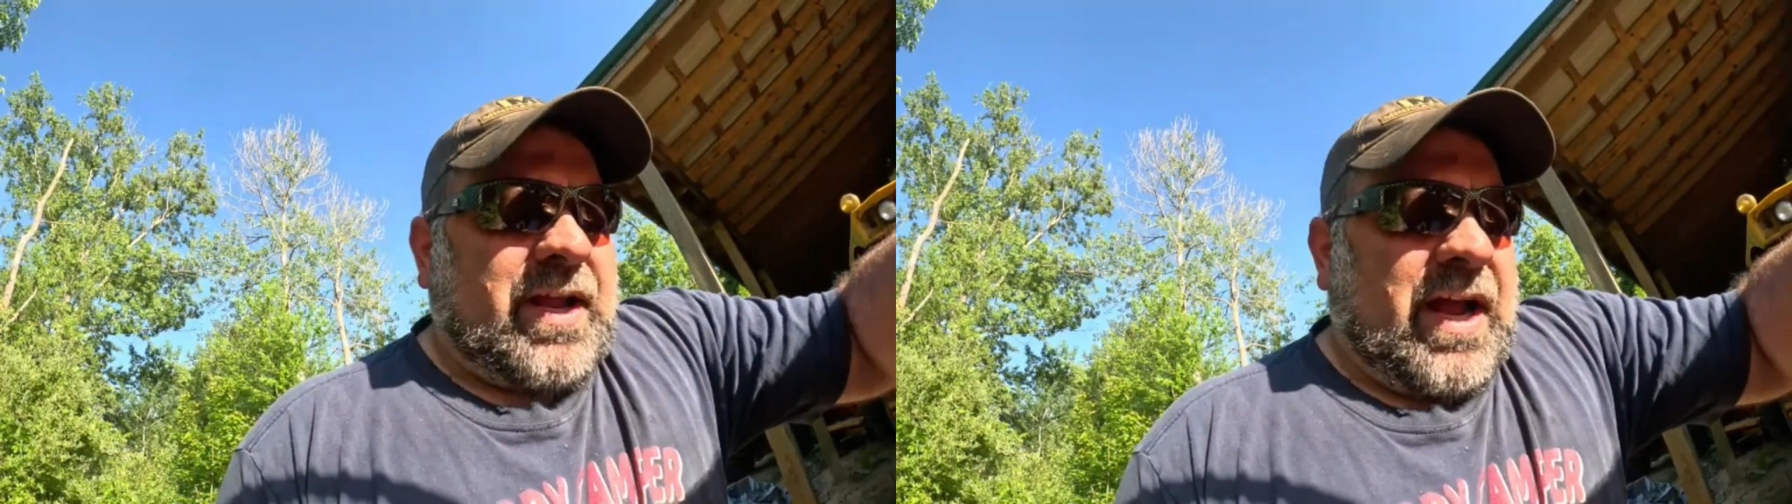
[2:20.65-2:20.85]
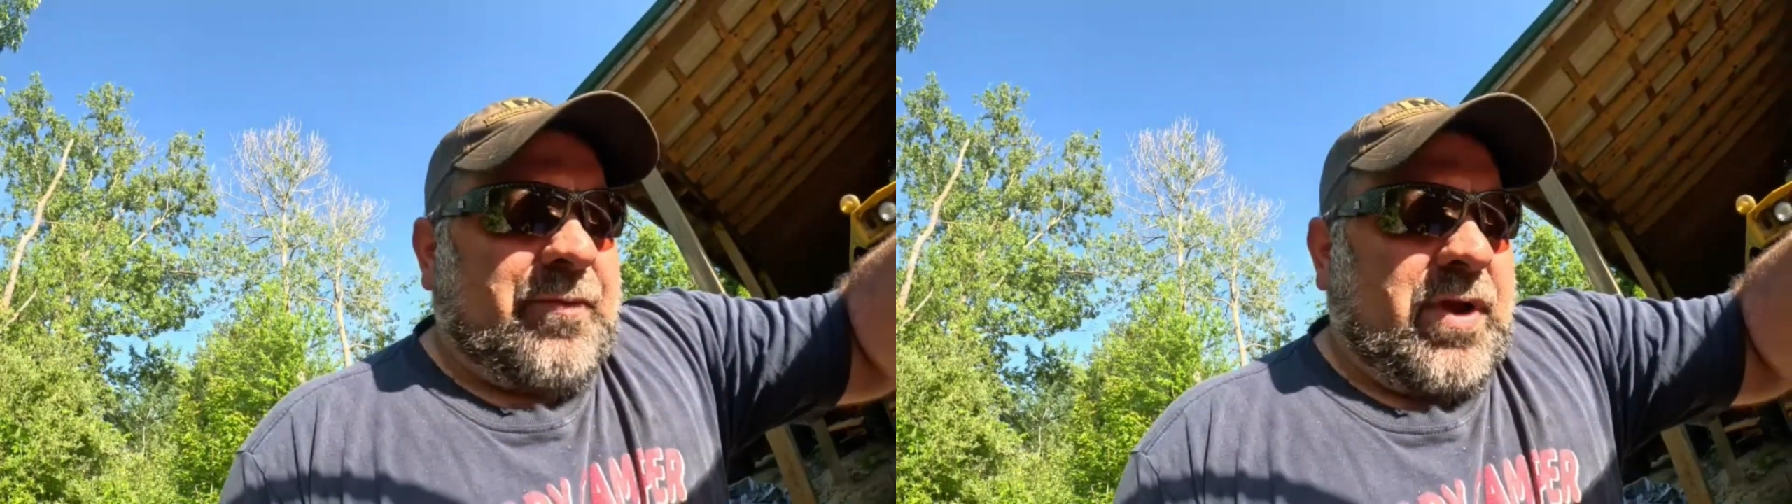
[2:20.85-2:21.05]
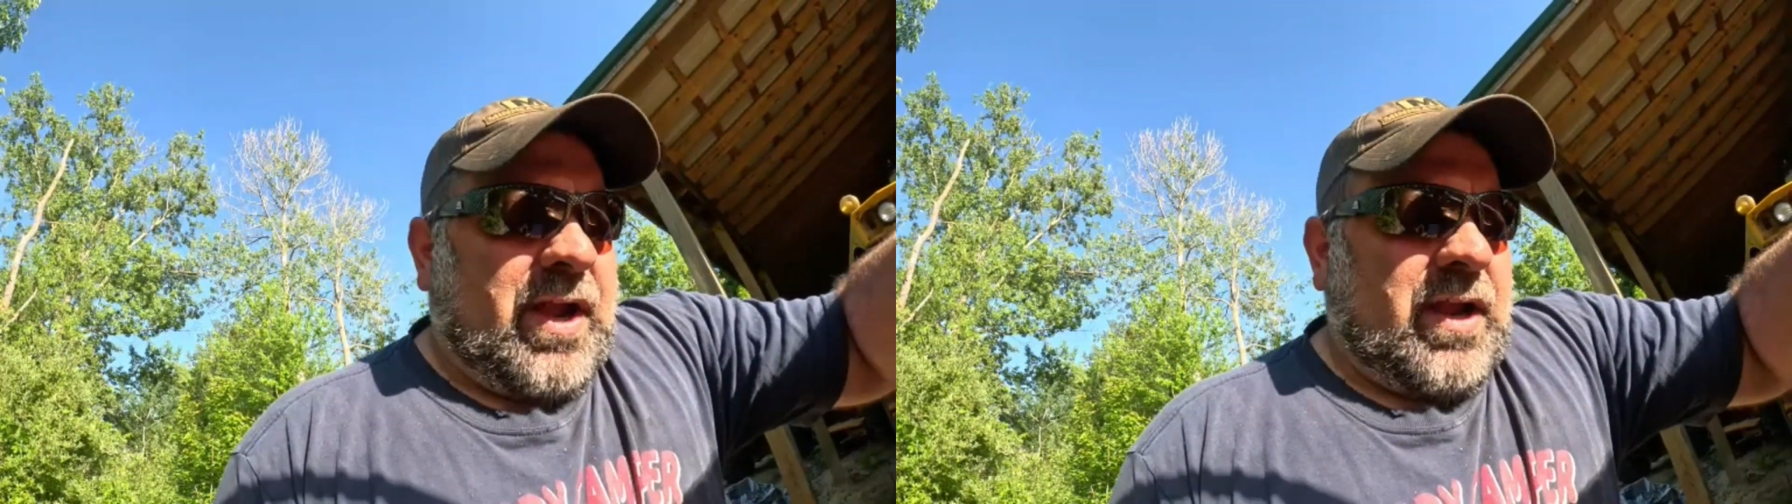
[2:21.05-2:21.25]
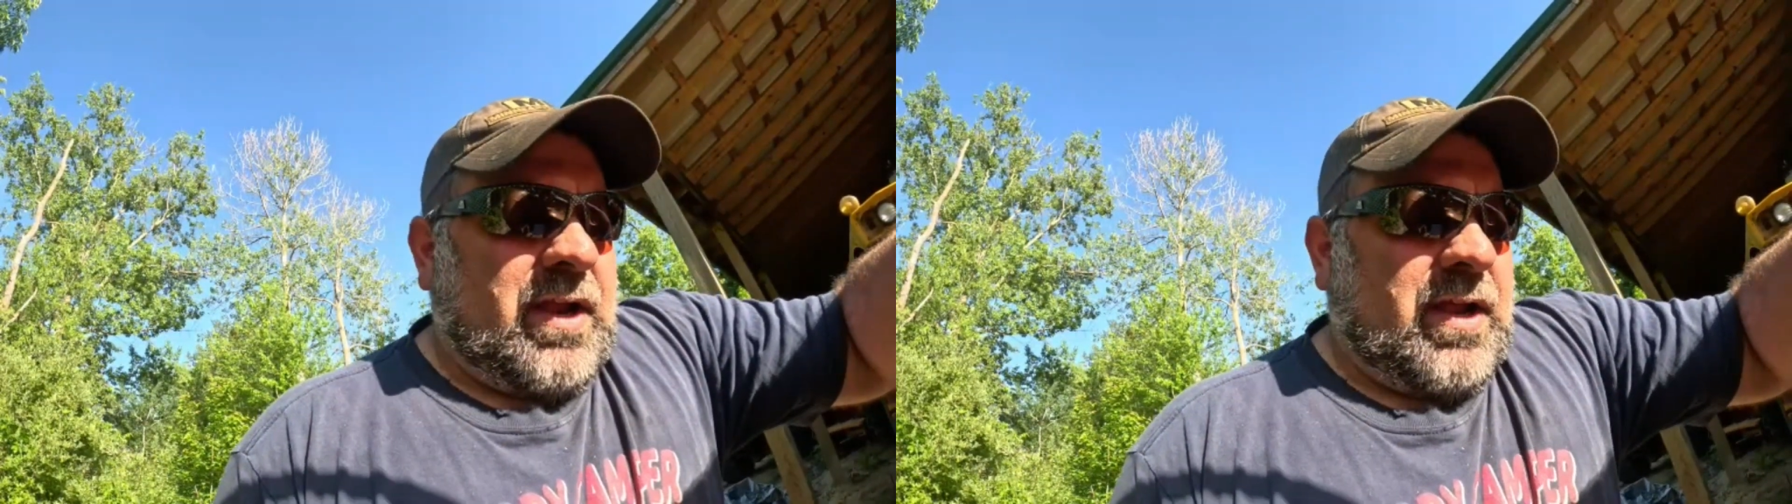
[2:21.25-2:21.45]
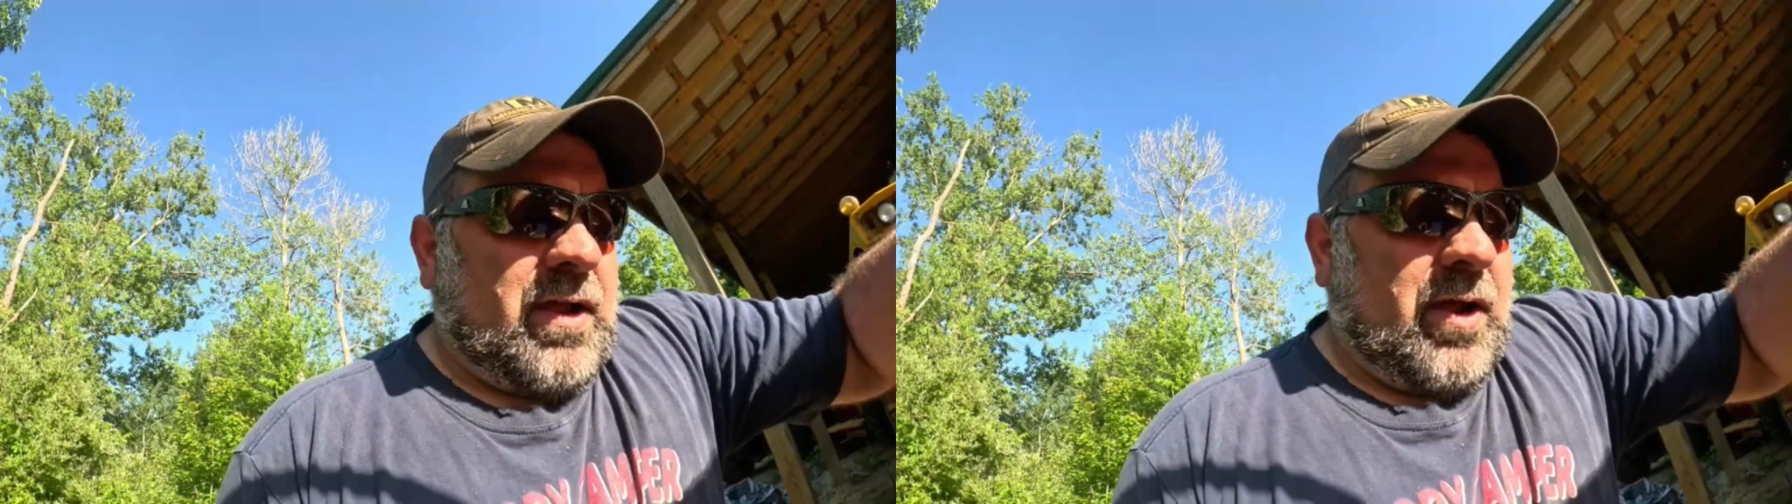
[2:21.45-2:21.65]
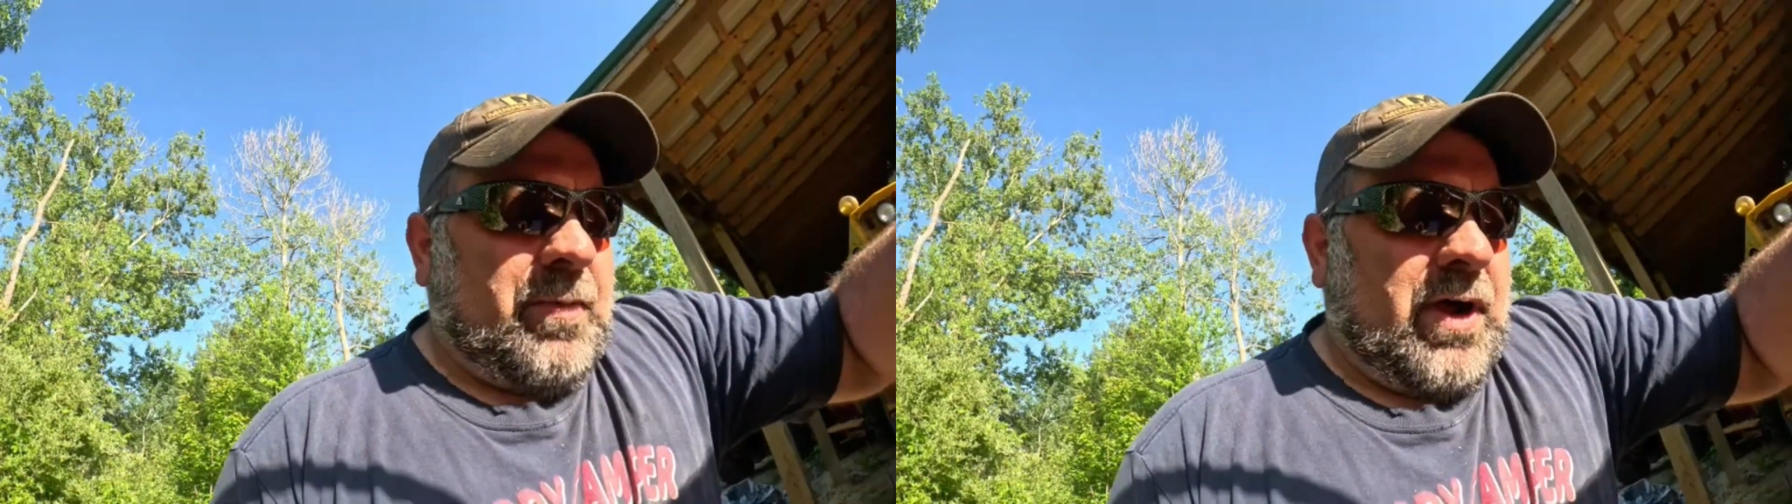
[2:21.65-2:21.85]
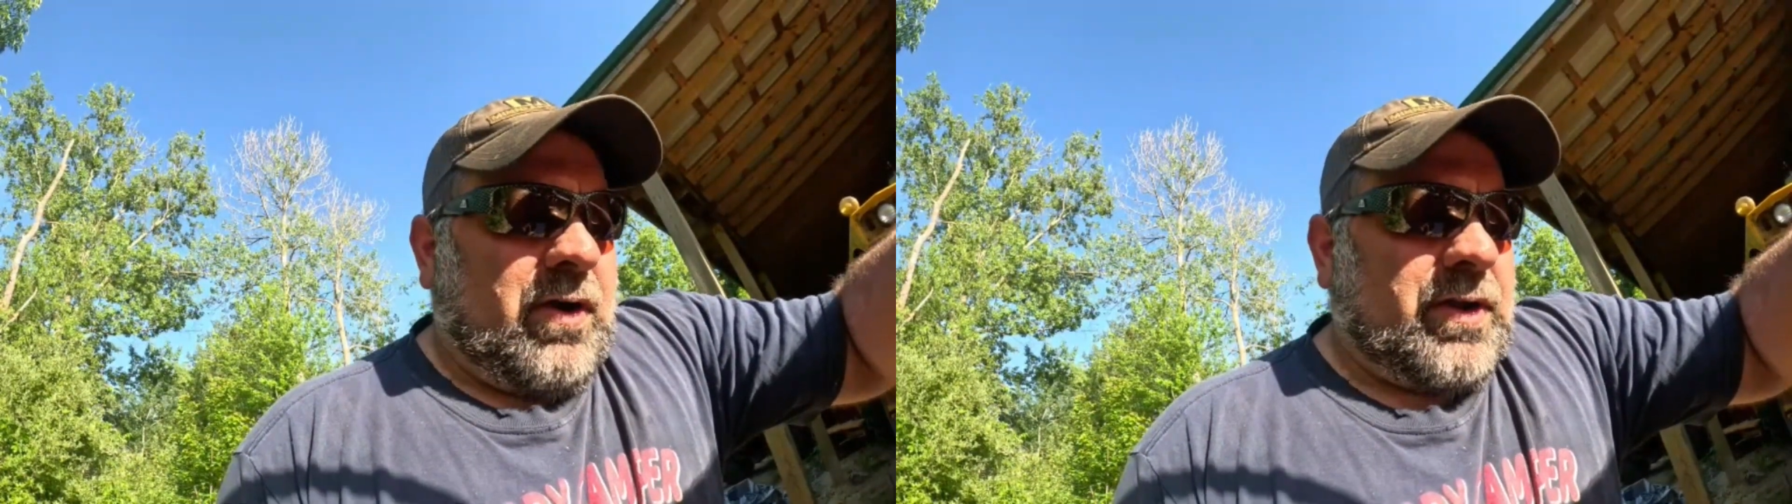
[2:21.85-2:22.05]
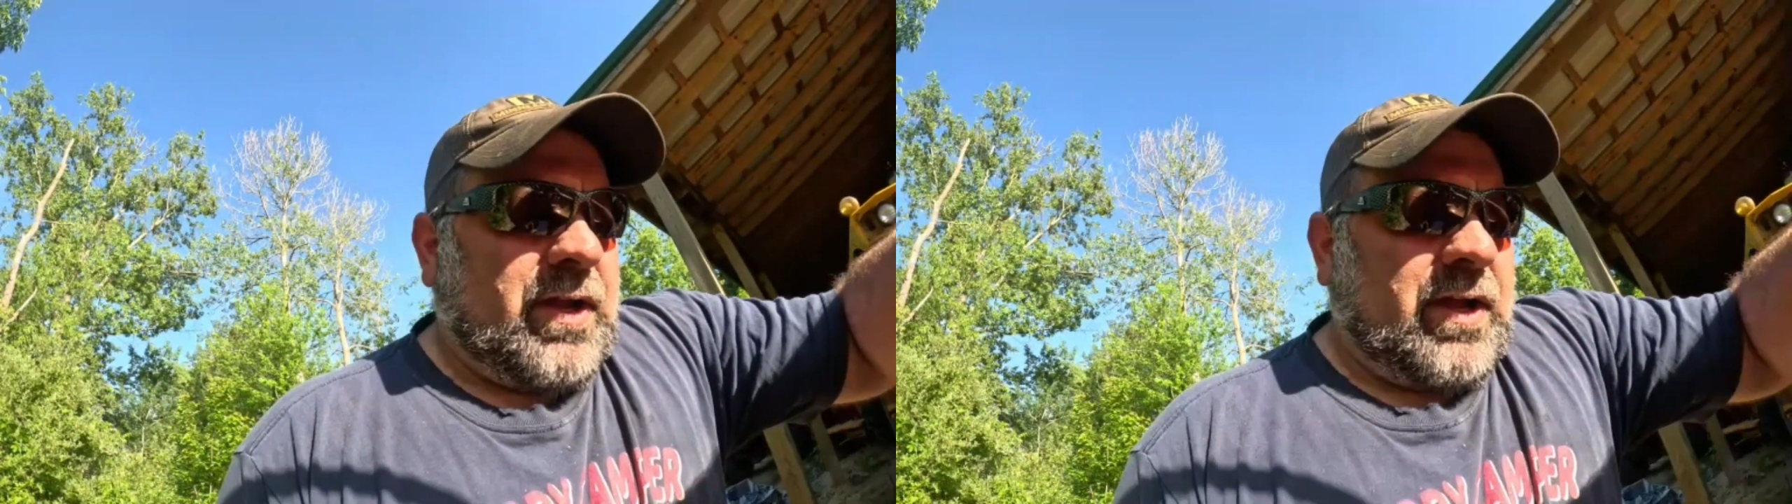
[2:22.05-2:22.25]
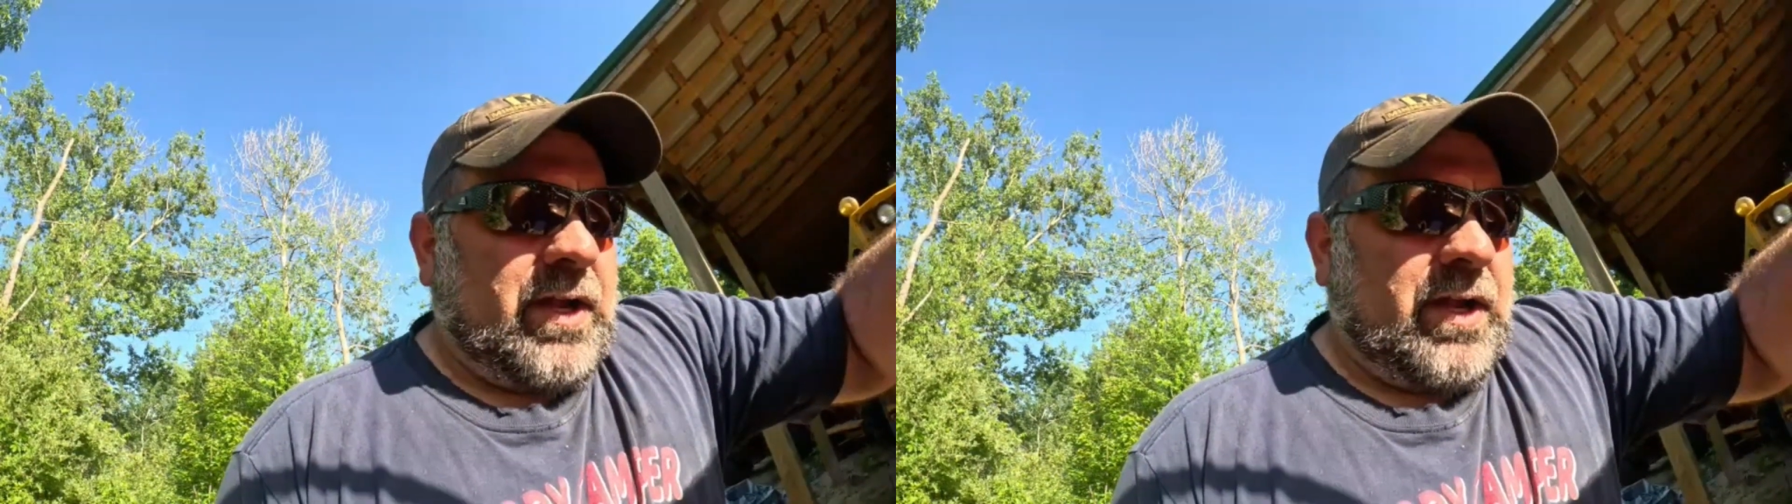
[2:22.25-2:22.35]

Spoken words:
commented about